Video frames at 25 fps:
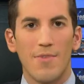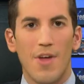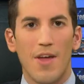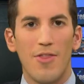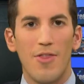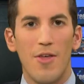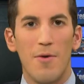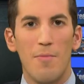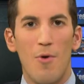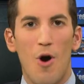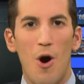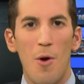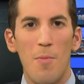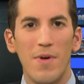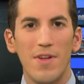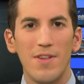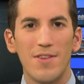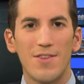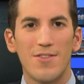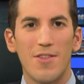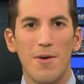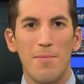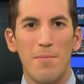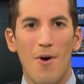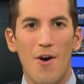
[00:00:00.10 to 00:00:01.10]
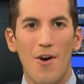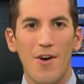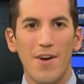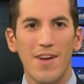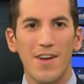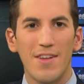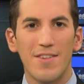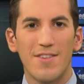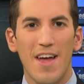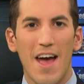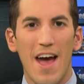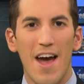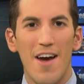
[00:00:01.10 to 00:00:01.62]
The moments the
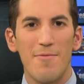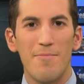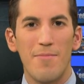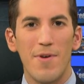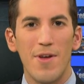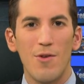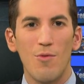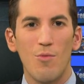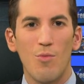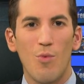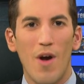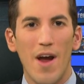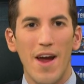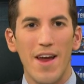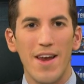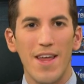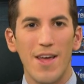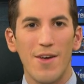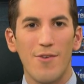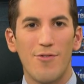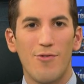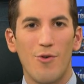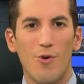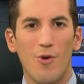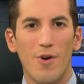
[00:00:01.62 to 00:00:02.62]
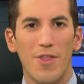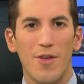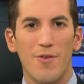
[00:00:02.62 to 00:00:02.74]
markets have been waiting for,